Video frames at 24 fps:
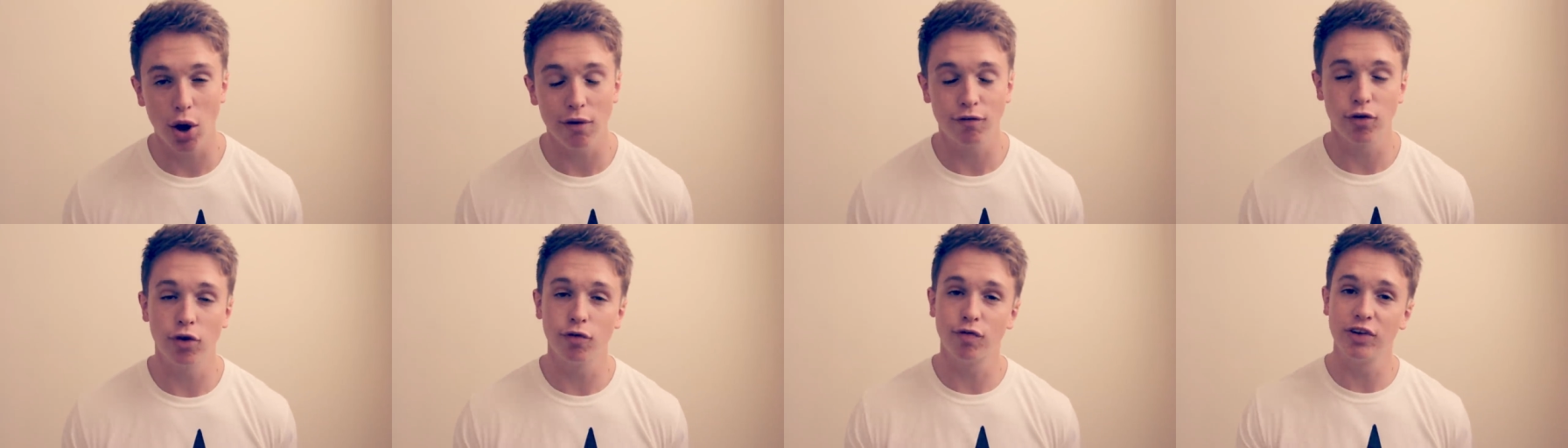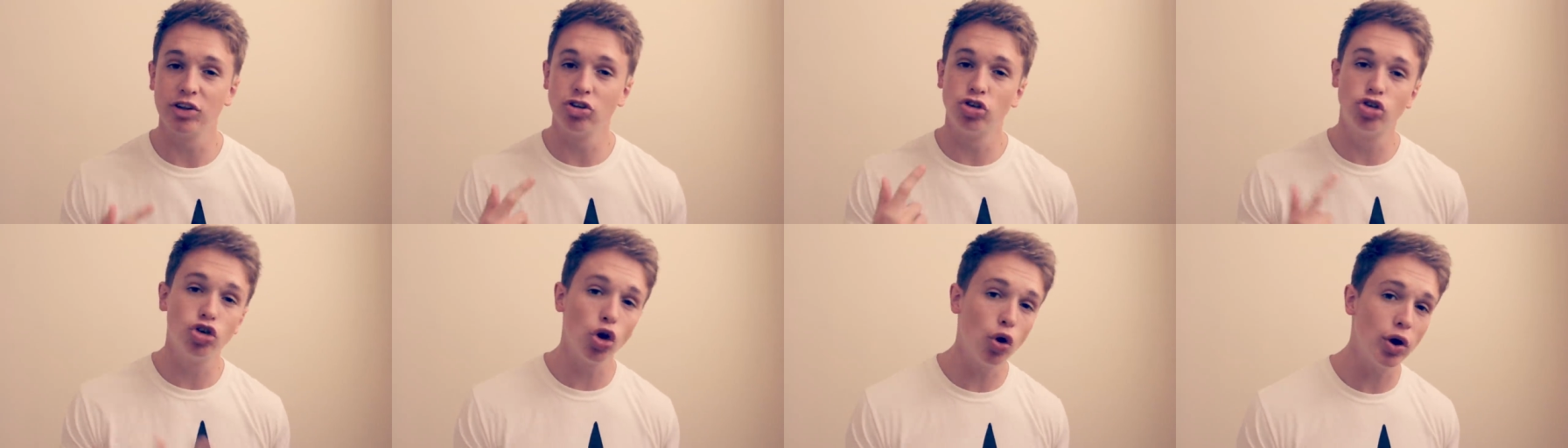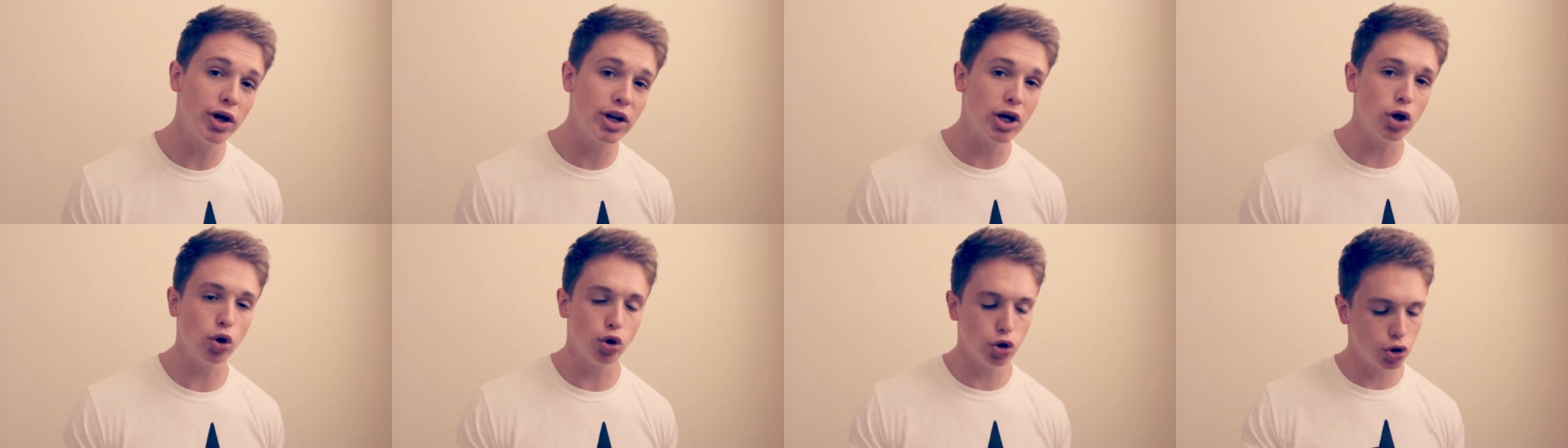If you've
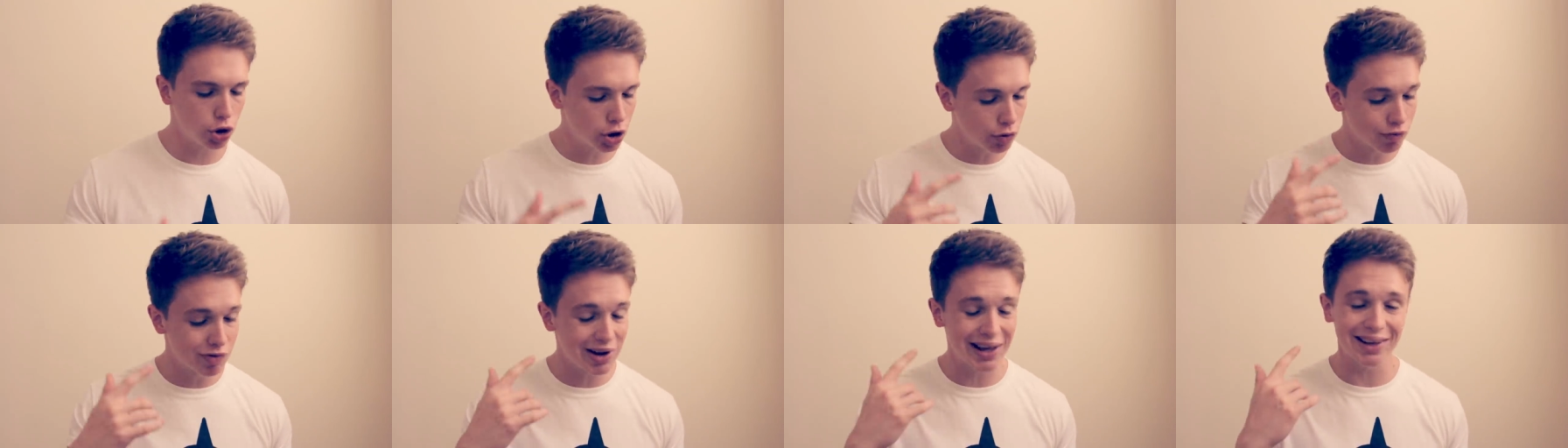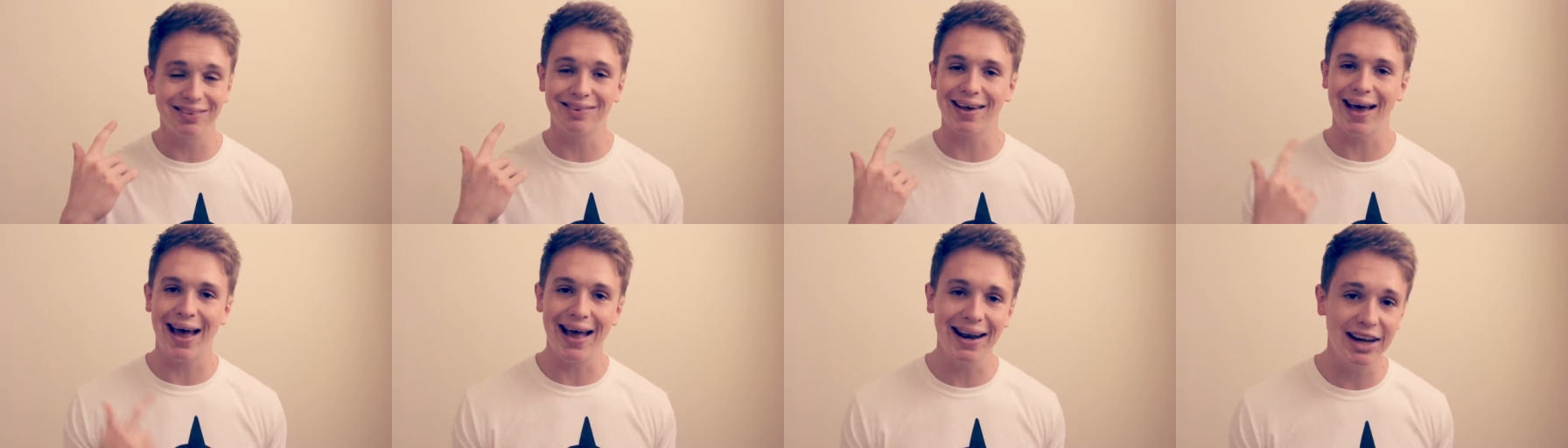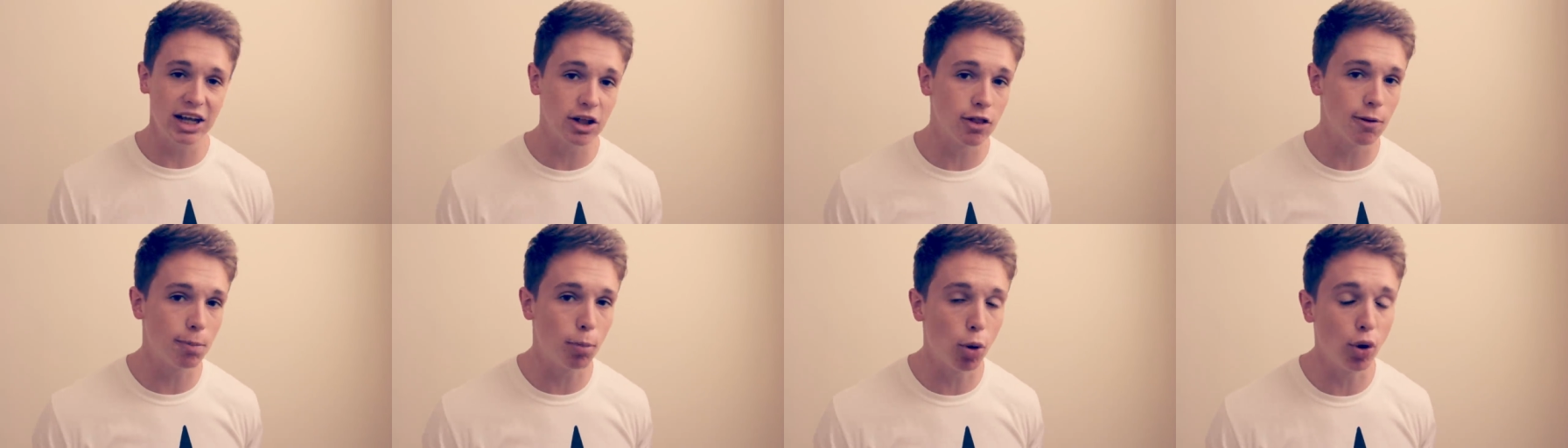enjoyed it or you can relate to
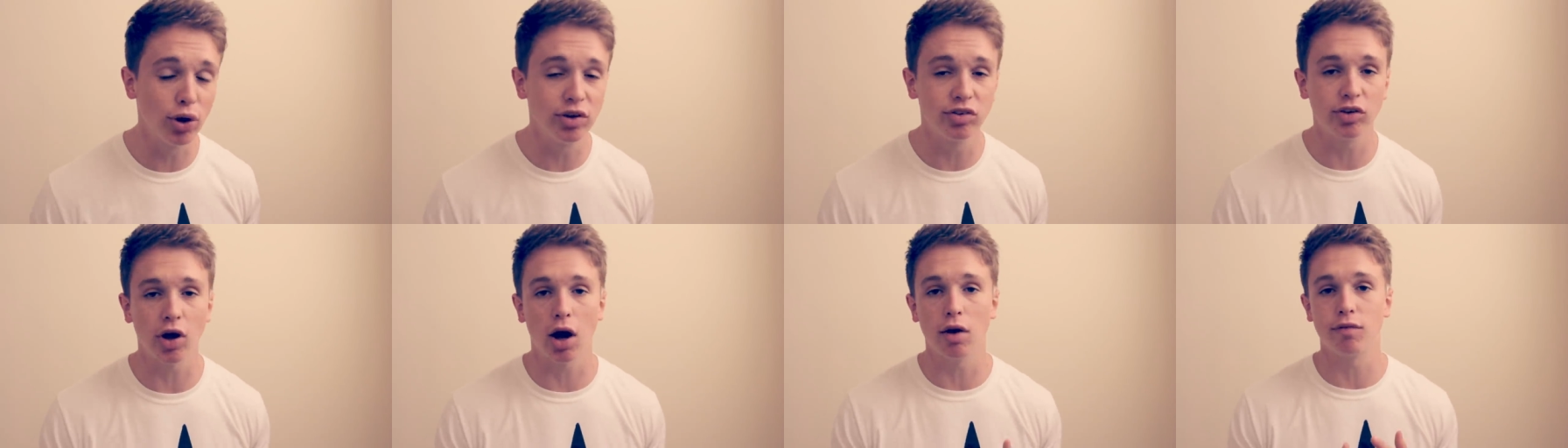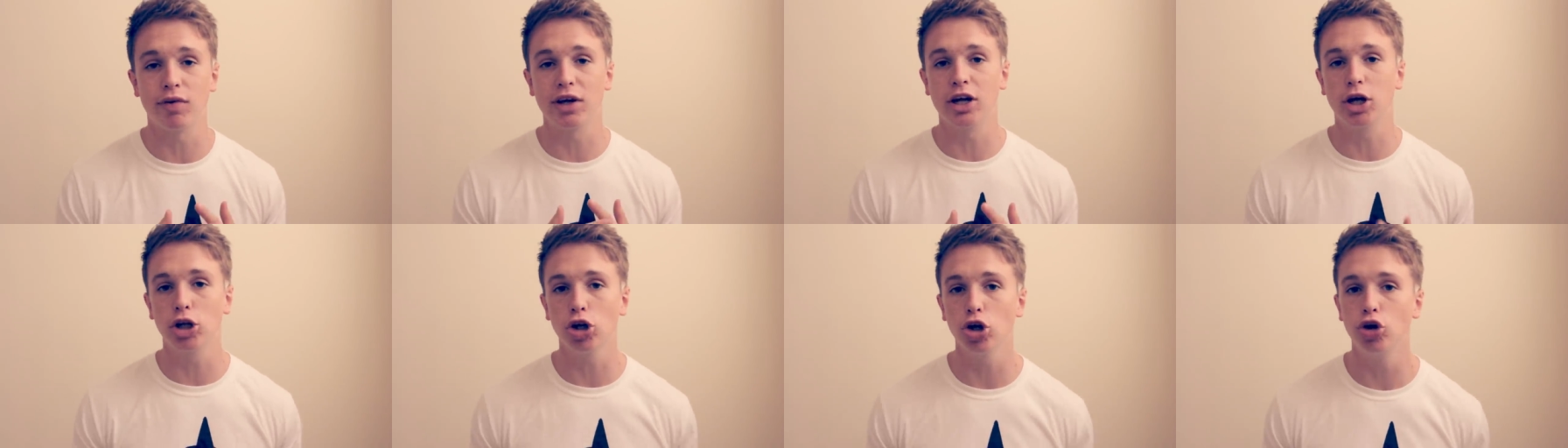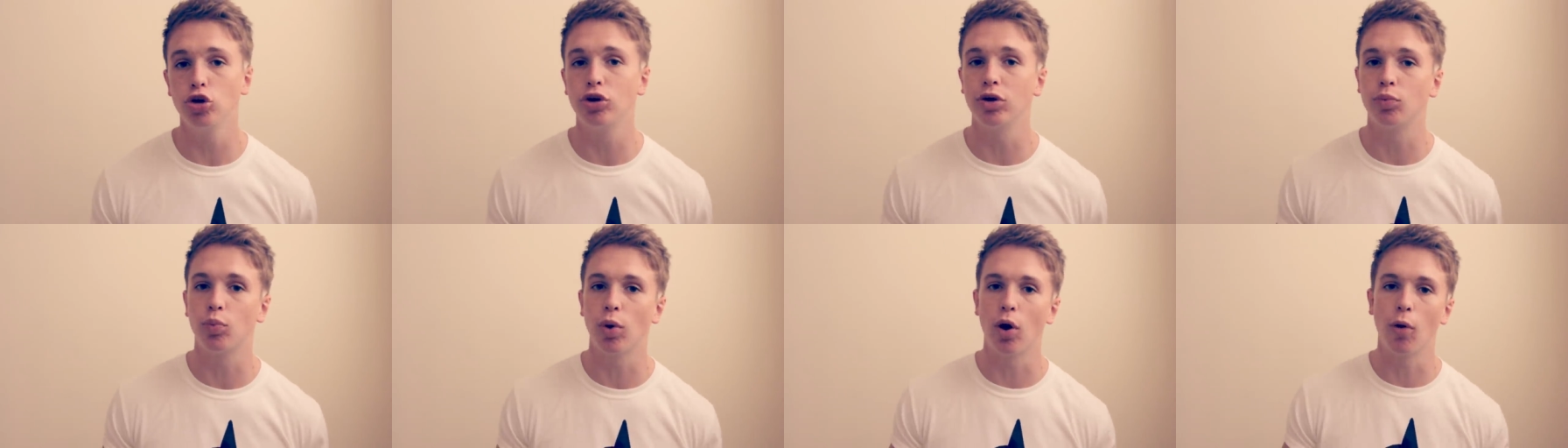any of the points that I've
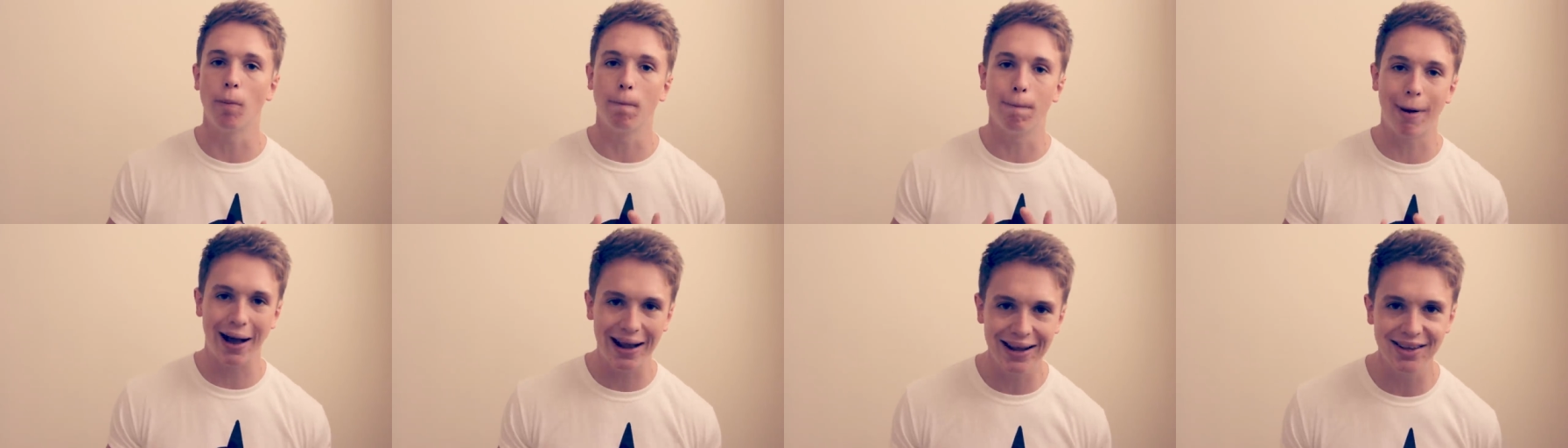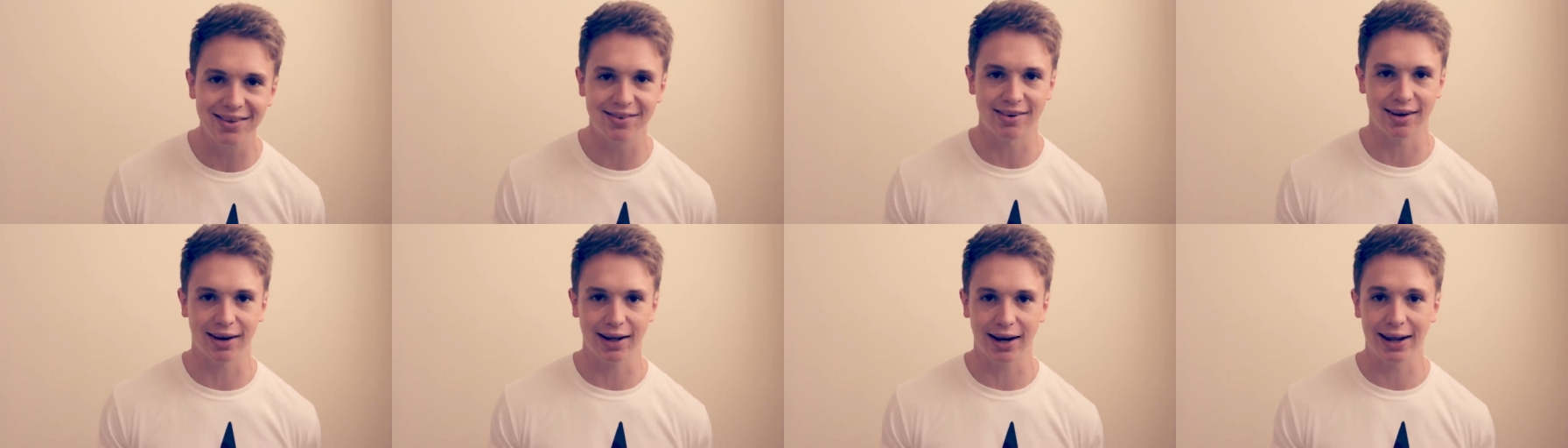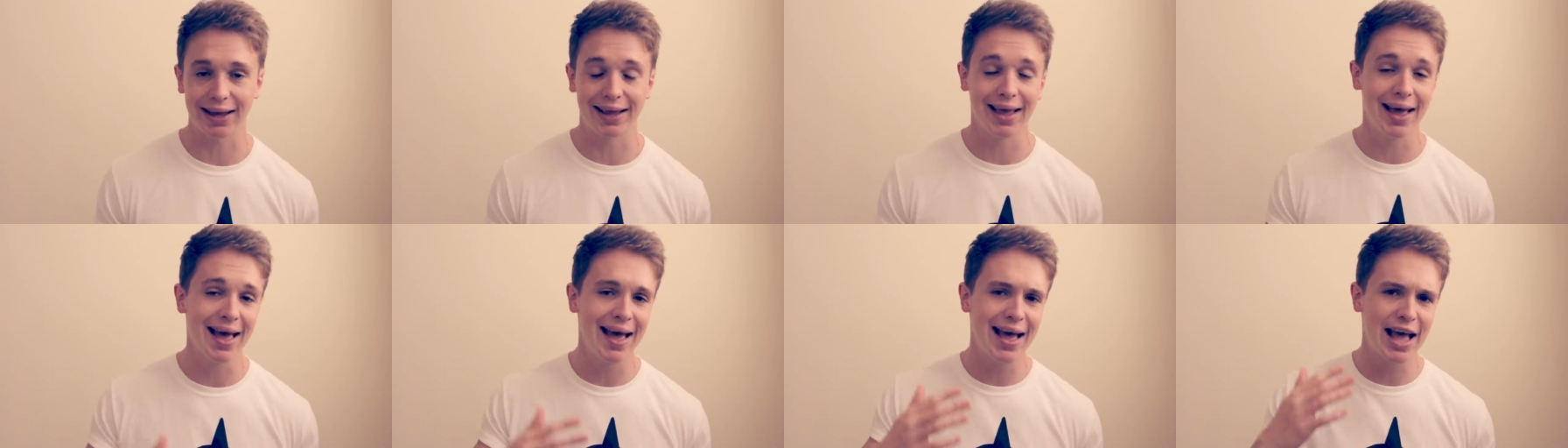included, well
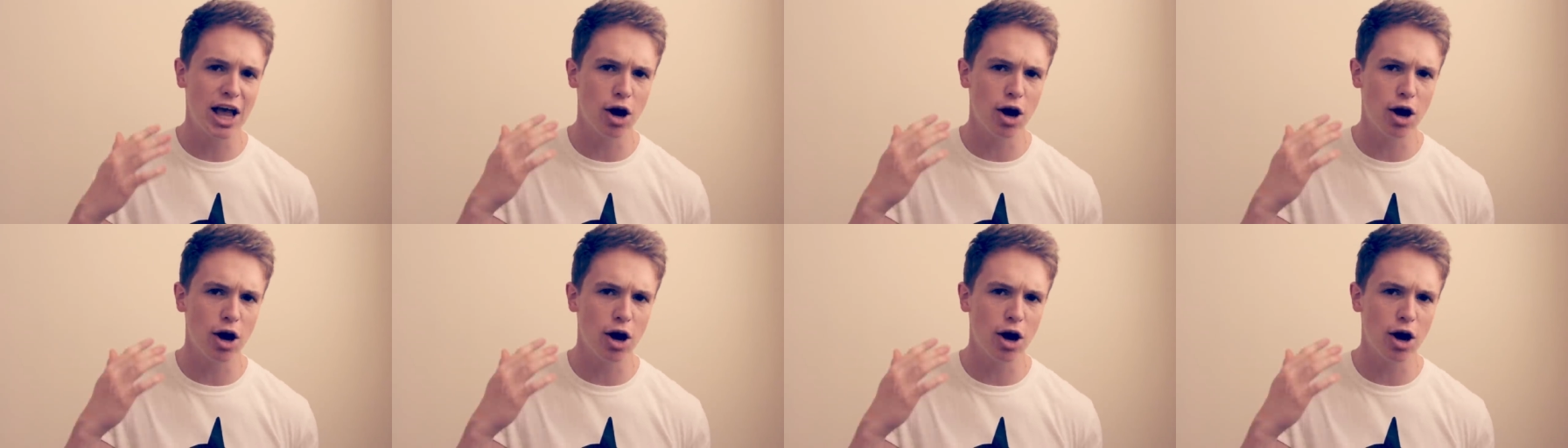basically,